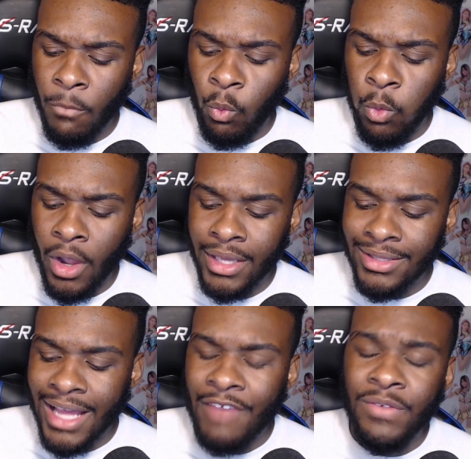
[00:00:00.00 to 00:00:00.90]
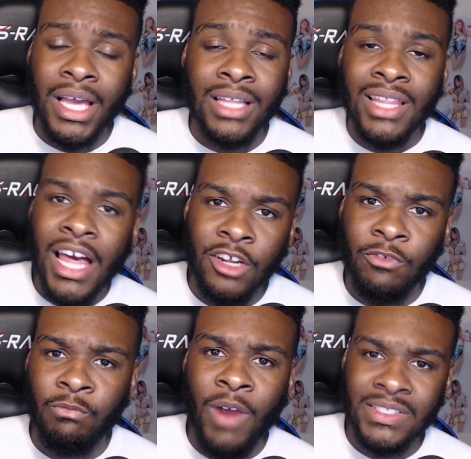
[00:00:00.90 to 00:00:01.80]
what I feel like a lot
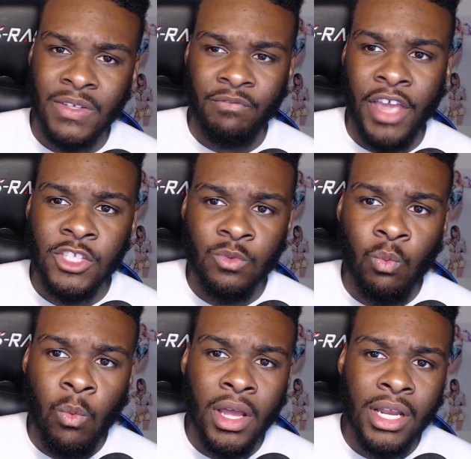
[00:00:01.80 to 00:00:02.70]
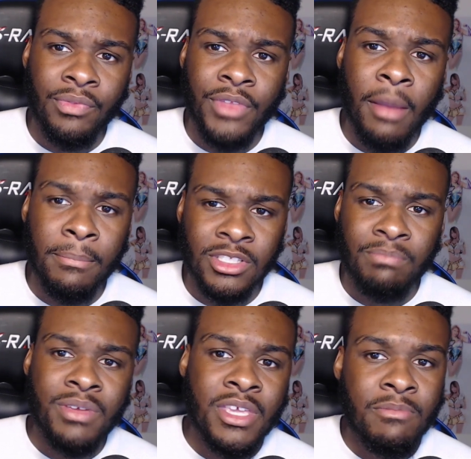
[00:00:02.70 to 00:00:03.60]
of wrestling fans wanted them to
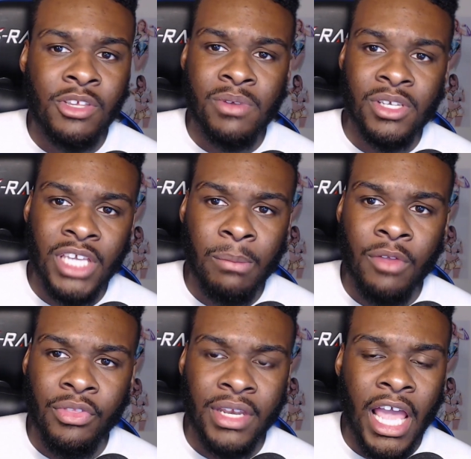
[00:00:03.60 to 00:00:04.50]
be to begin with,